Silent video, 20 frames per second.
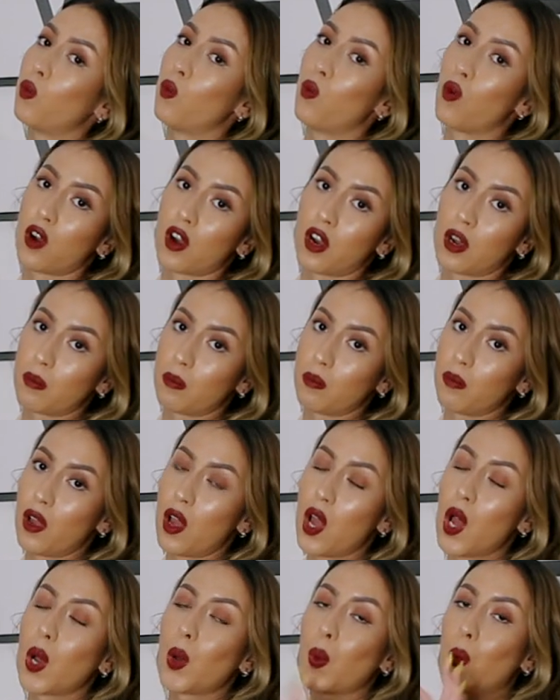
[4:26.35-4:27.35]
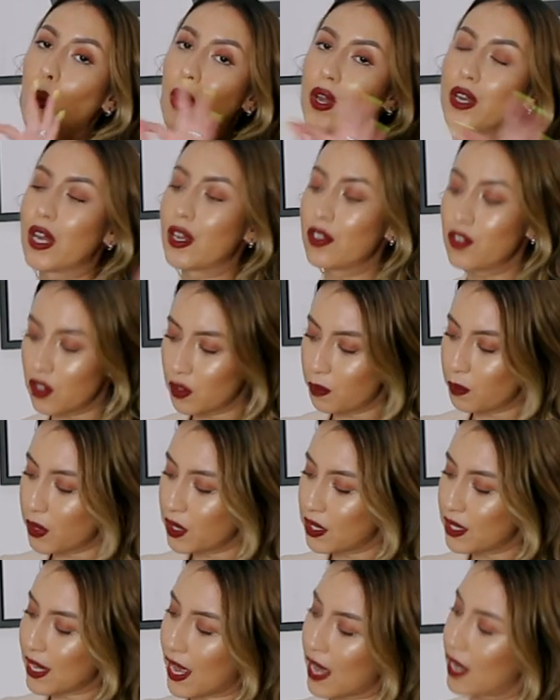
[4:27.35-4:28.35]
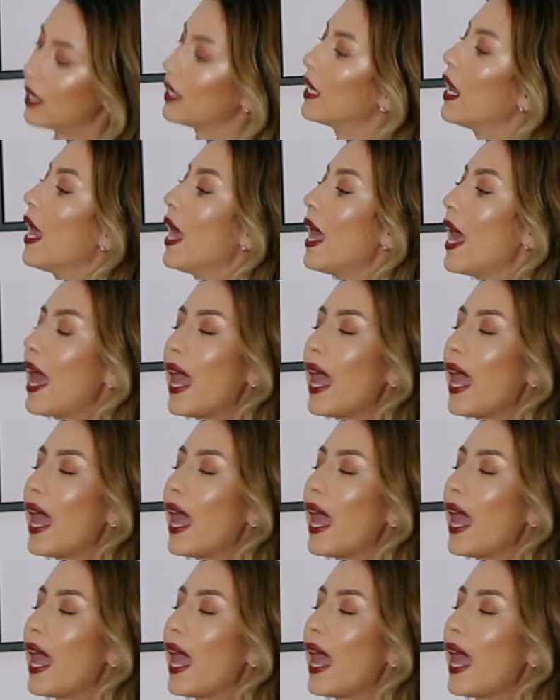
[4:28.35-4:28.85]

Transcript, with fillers: warm 100%